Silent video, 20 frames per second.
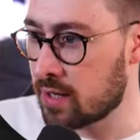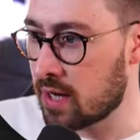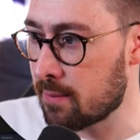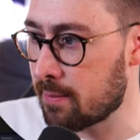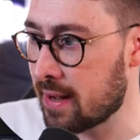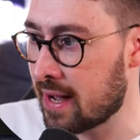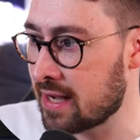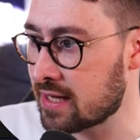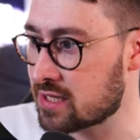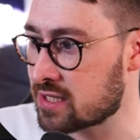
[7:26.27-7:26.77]
up,
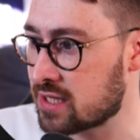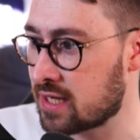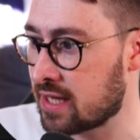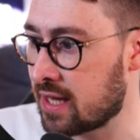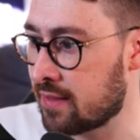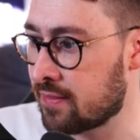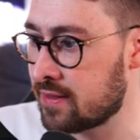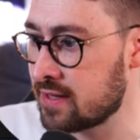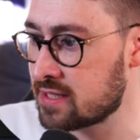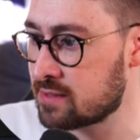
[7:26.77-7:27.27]
actually,
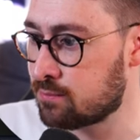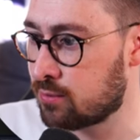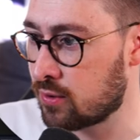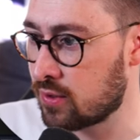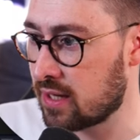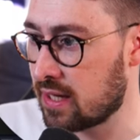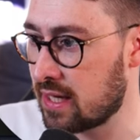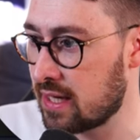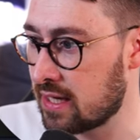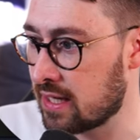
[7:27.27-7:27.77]
at this
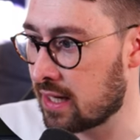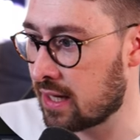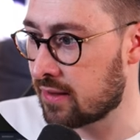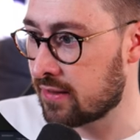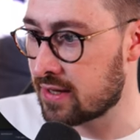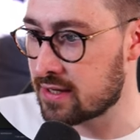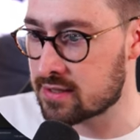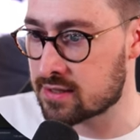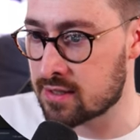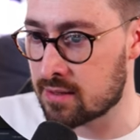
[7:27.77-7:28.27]
point here,
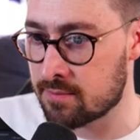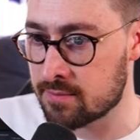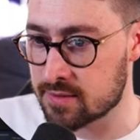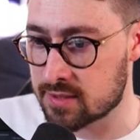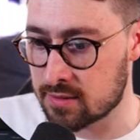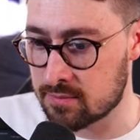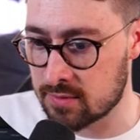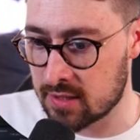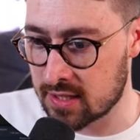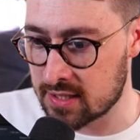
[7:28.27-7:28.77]
there's some
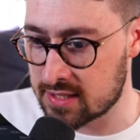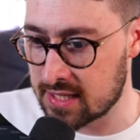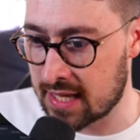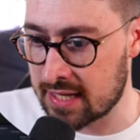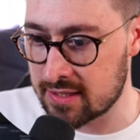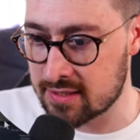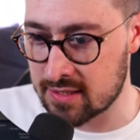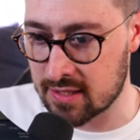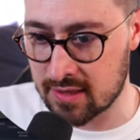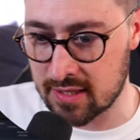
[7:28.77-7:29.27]
nice
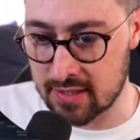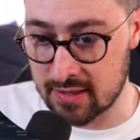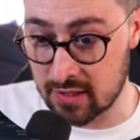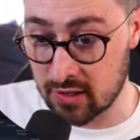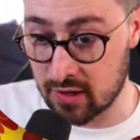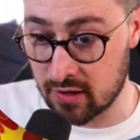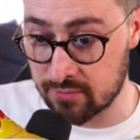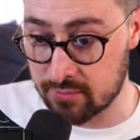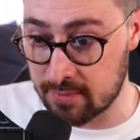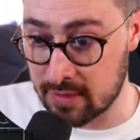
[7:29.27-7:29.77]
editing things.
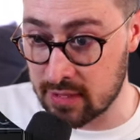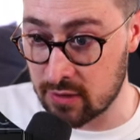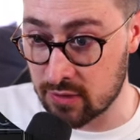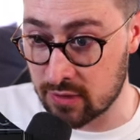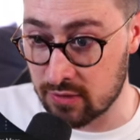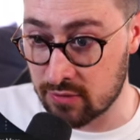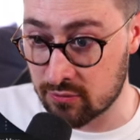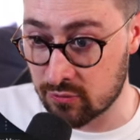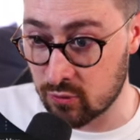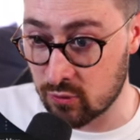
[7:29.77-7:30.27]
Look, I've been
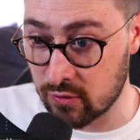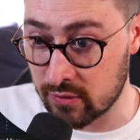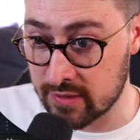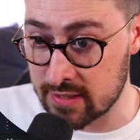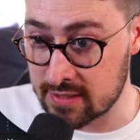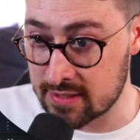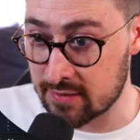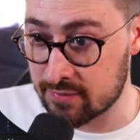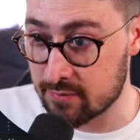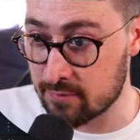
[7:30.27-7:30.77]
looking through all of
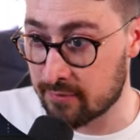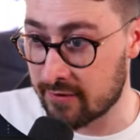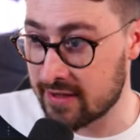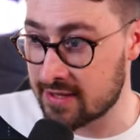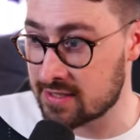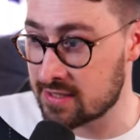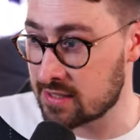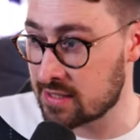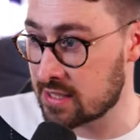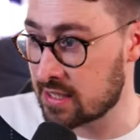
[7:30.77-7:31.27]
these different
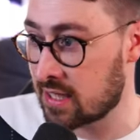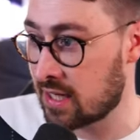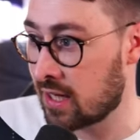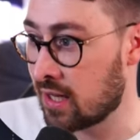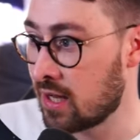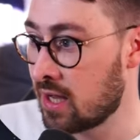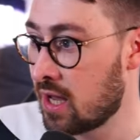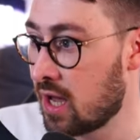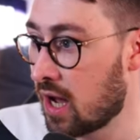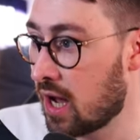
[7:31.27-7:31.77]
faces in here.
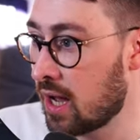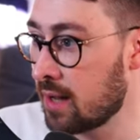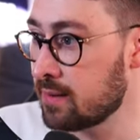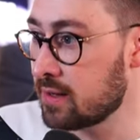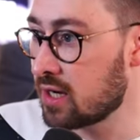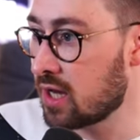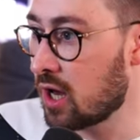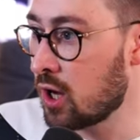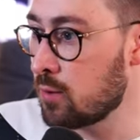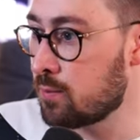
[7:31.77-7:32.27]
I'm
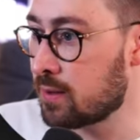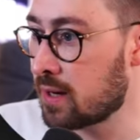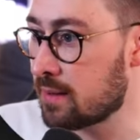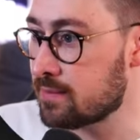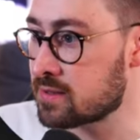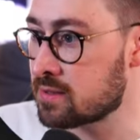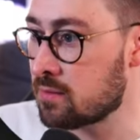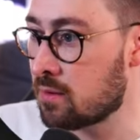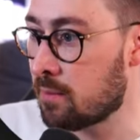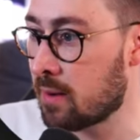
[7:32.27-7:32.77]
going to open up
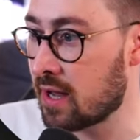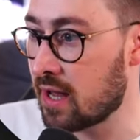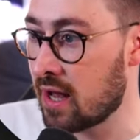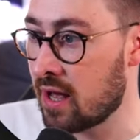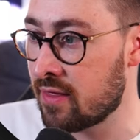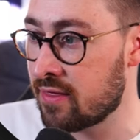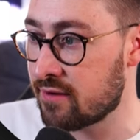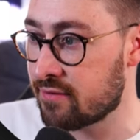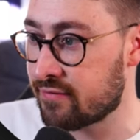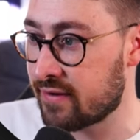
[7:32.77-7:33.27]
some of my
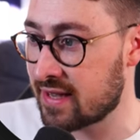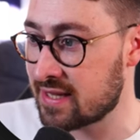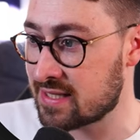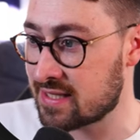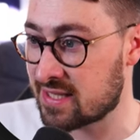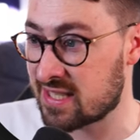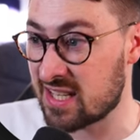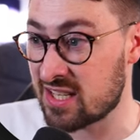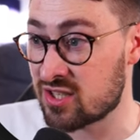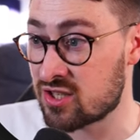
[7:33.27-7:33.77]
other
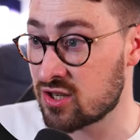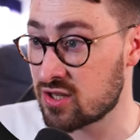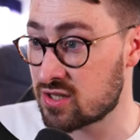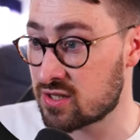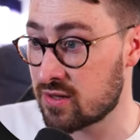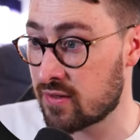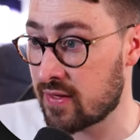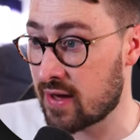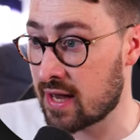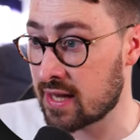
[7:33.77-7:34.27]
faces here, just
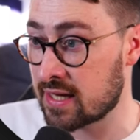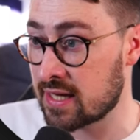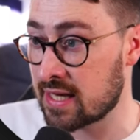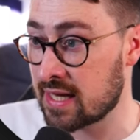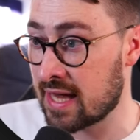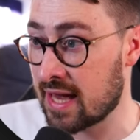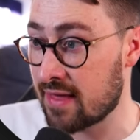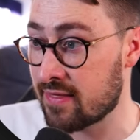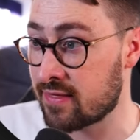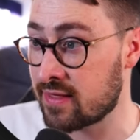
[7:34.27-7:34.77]
so that I can
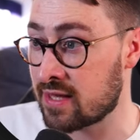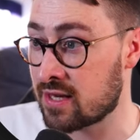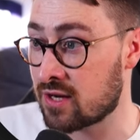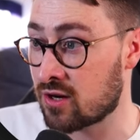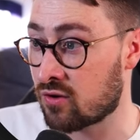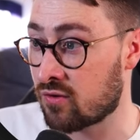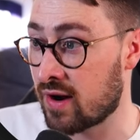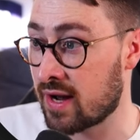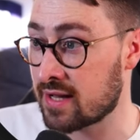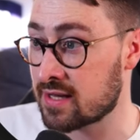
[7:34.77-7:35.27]
get the
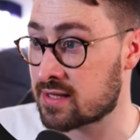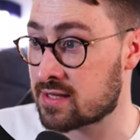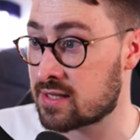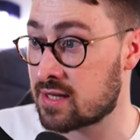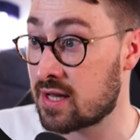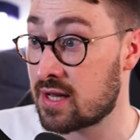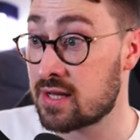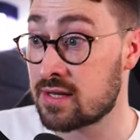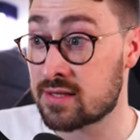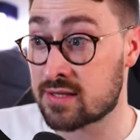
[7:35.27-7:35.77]
correct
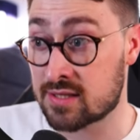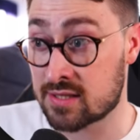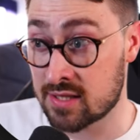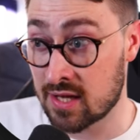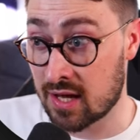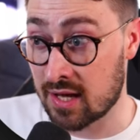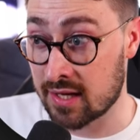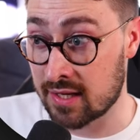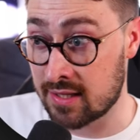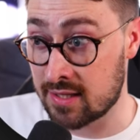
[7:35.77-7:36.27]

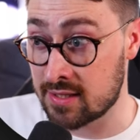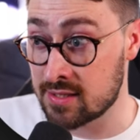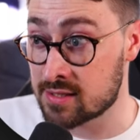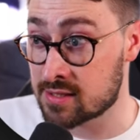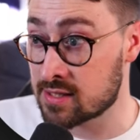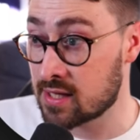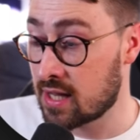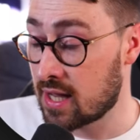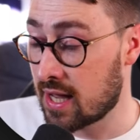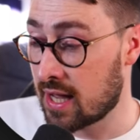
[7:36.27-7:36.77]

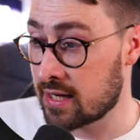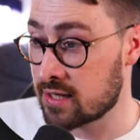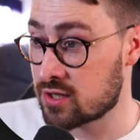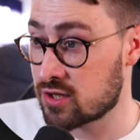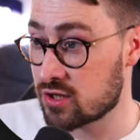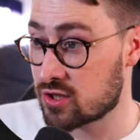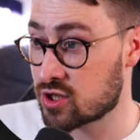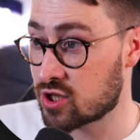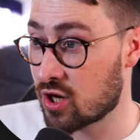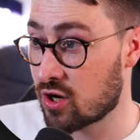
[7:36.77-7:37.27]
size and
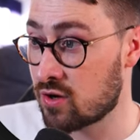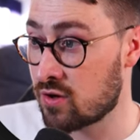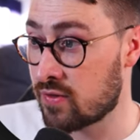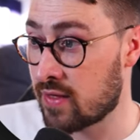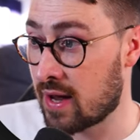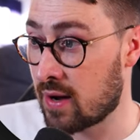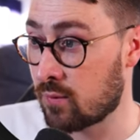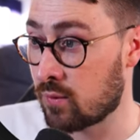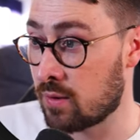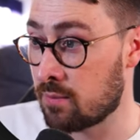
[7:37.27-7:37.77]
just show you
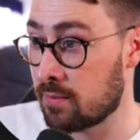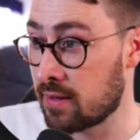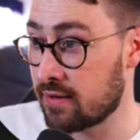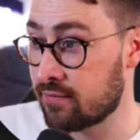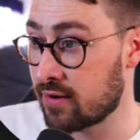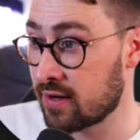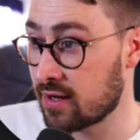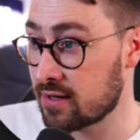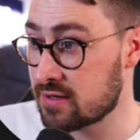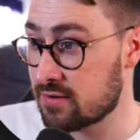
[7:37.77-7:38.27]
that one. But if
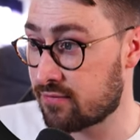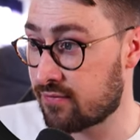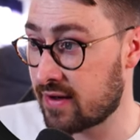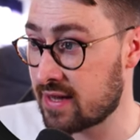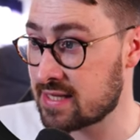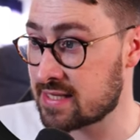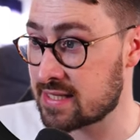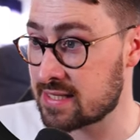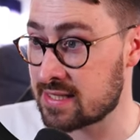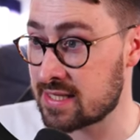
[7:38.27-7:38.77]
I go to
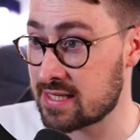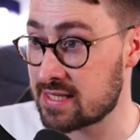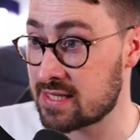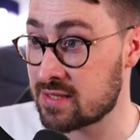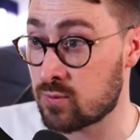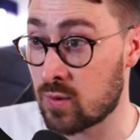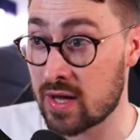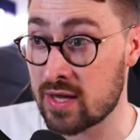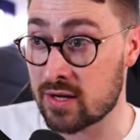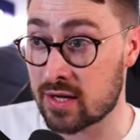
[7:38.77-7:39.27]
faces, this is
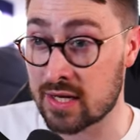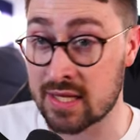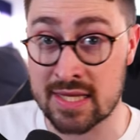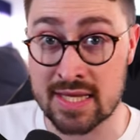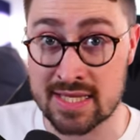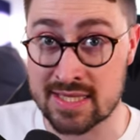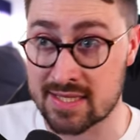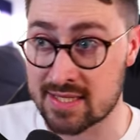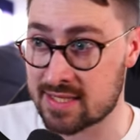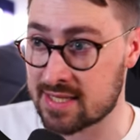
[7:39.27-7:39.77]
where you're going to
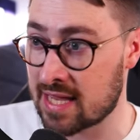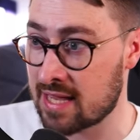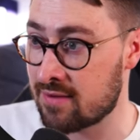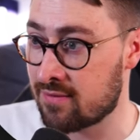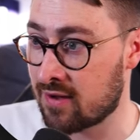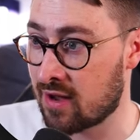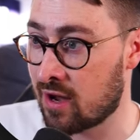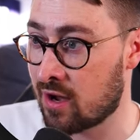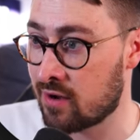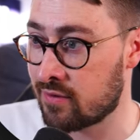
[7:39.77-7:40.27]
need to save
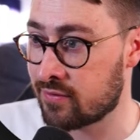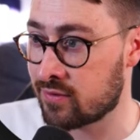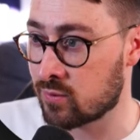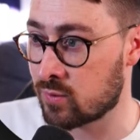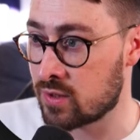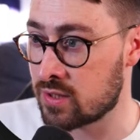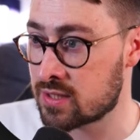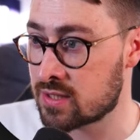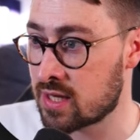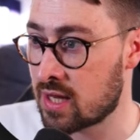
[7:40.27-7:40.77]
it
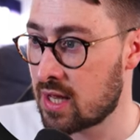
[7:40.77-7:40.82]
afterwards.